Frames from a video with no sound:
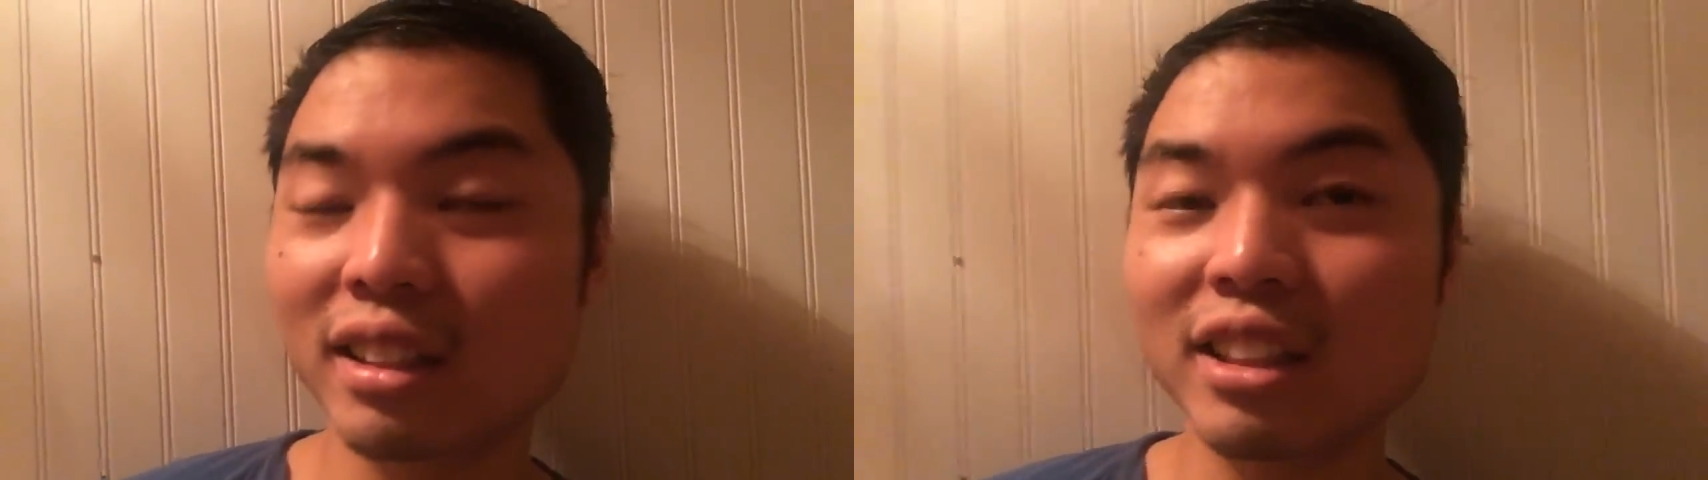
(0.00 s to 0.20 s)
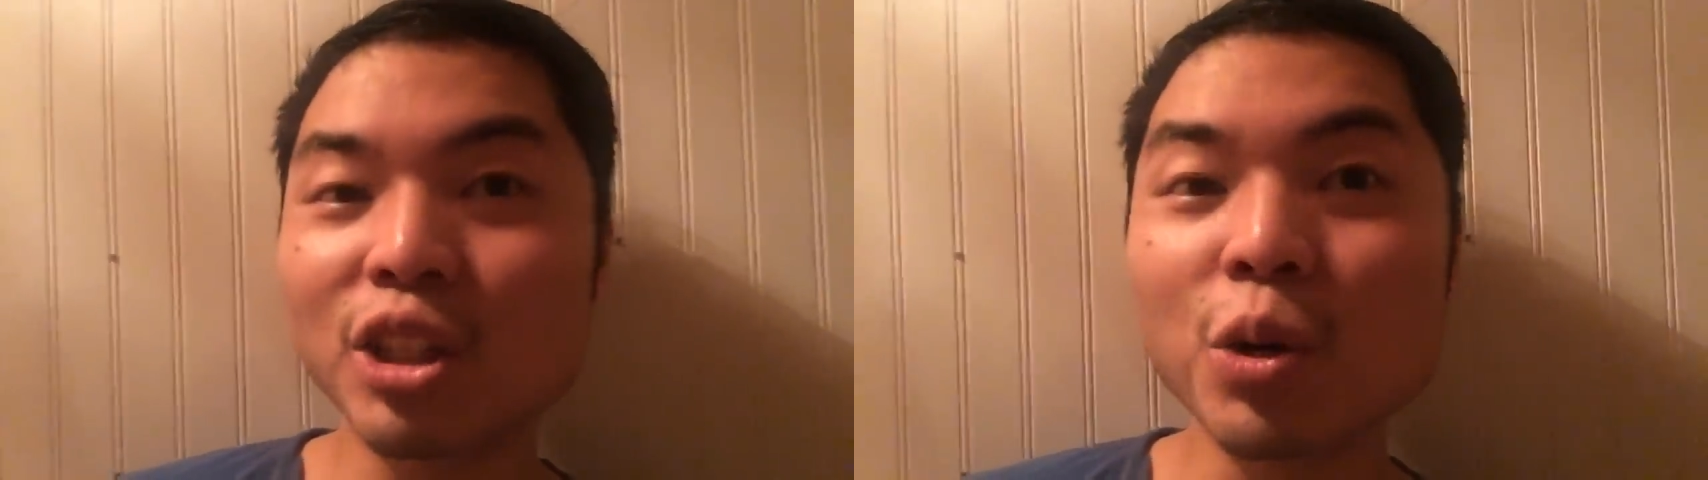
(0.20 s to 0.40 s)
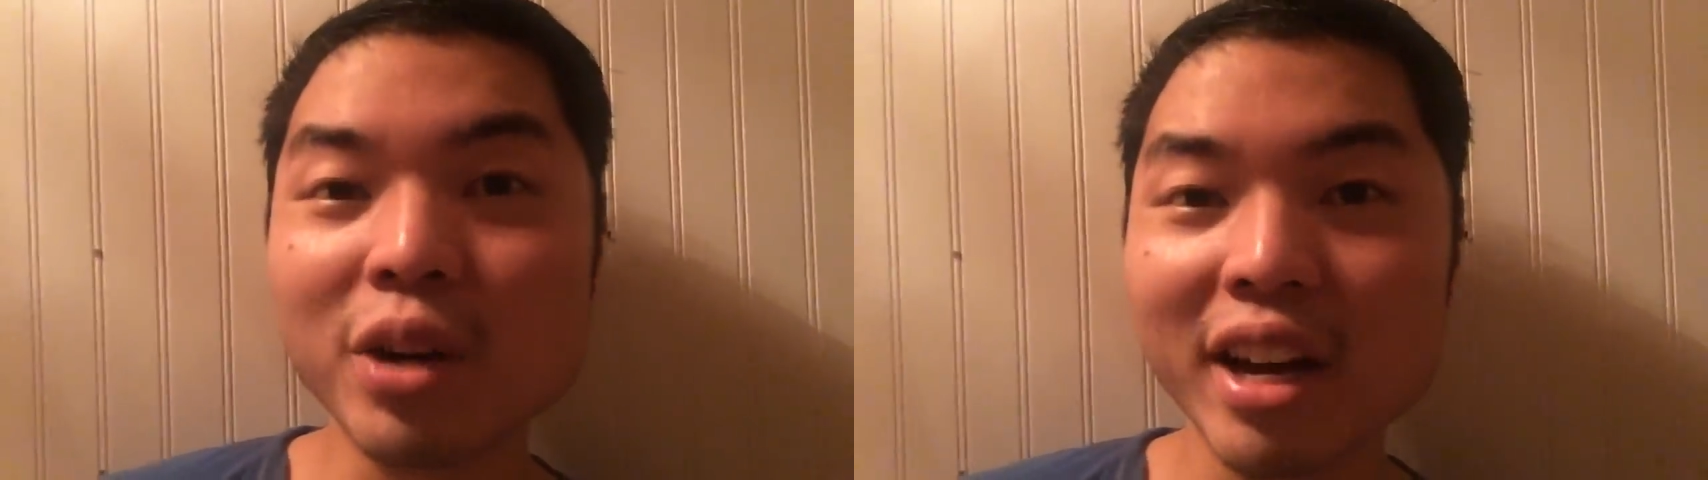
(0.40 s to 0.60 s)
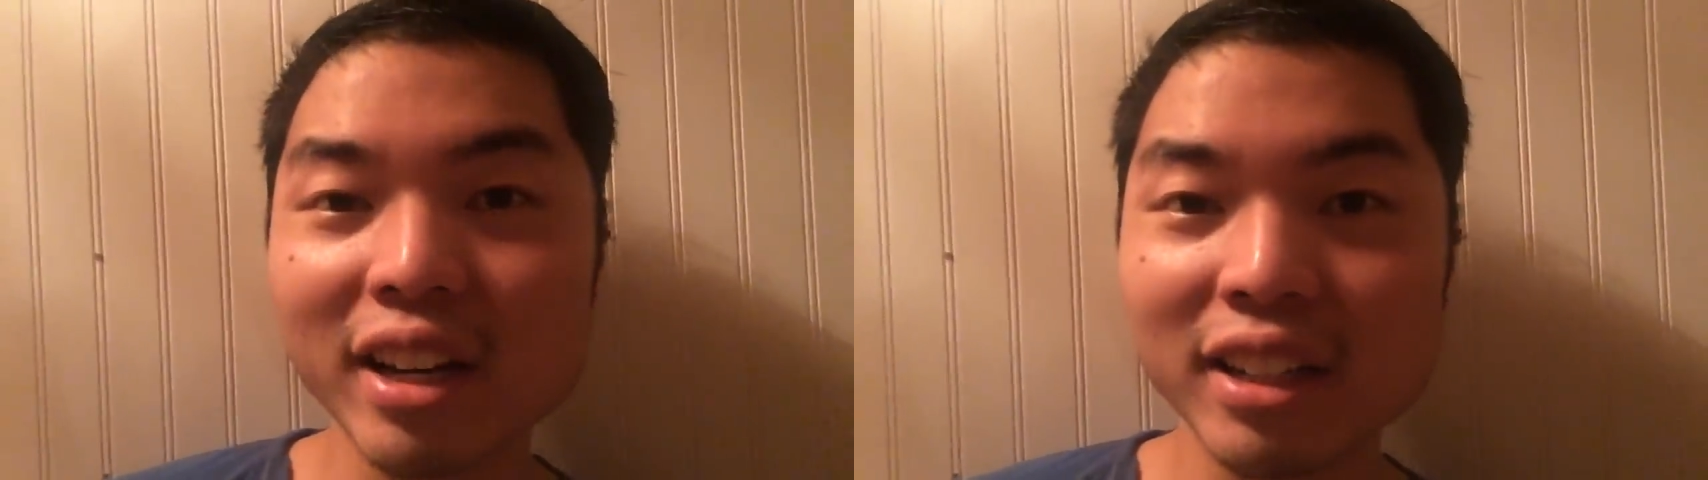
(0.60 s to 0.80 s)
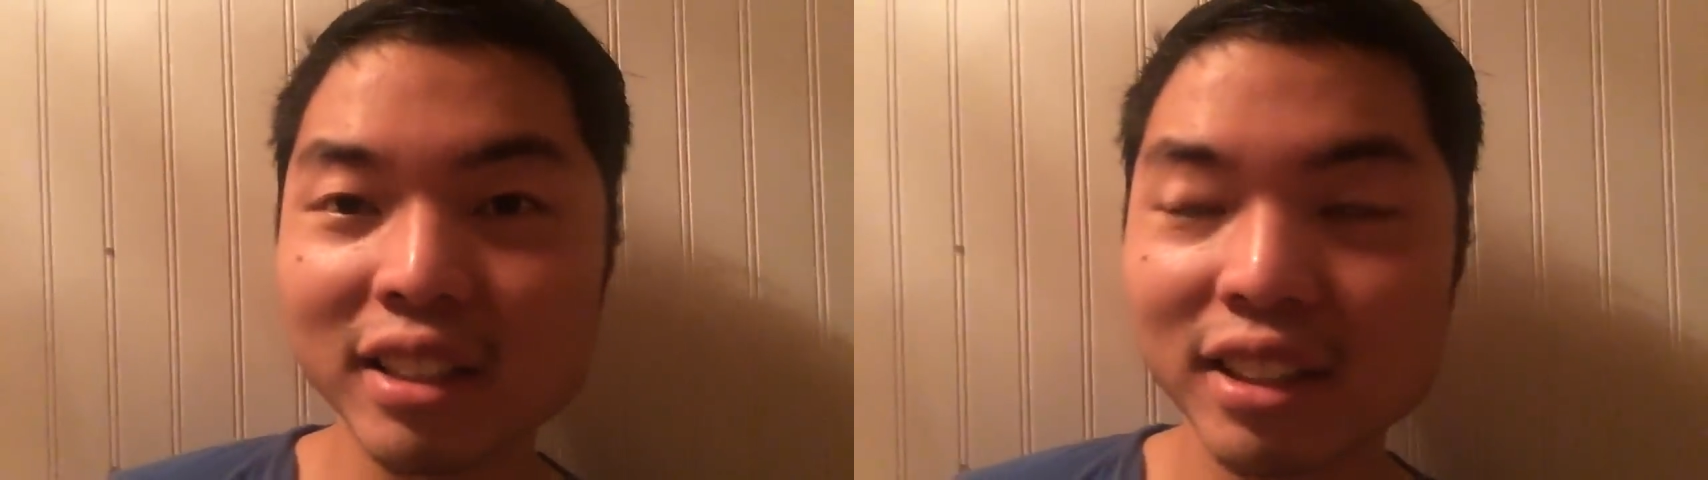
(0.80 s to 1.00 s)
in 2
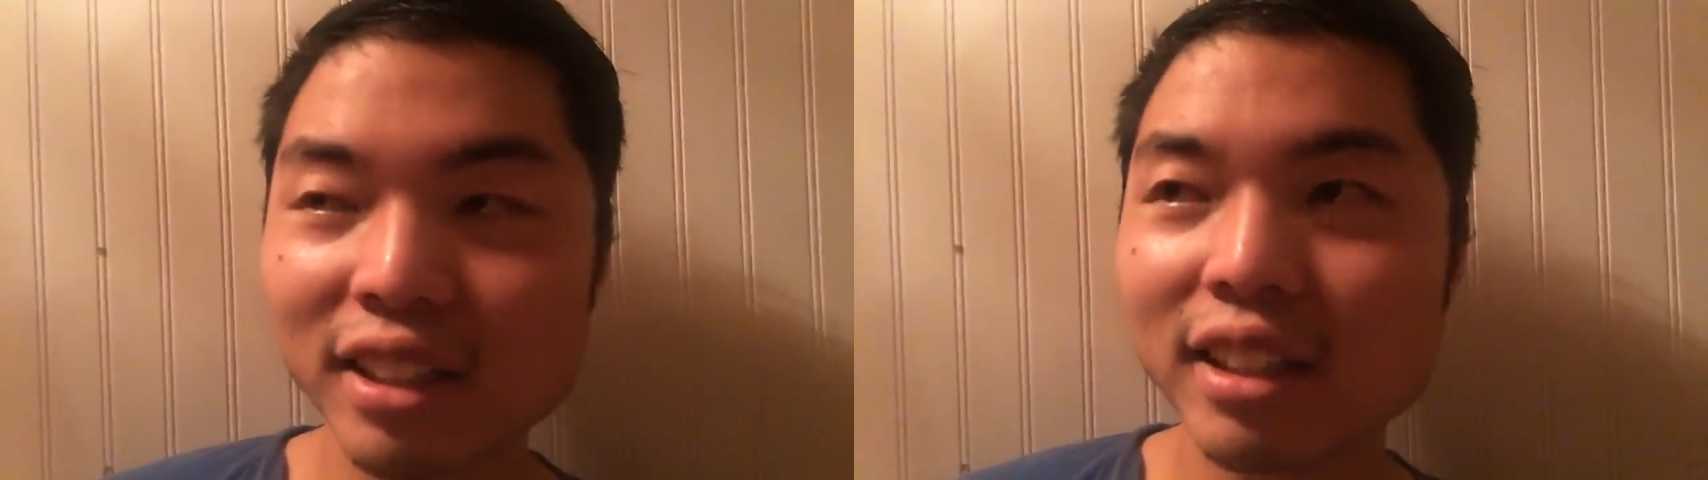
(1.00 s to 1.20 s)
days.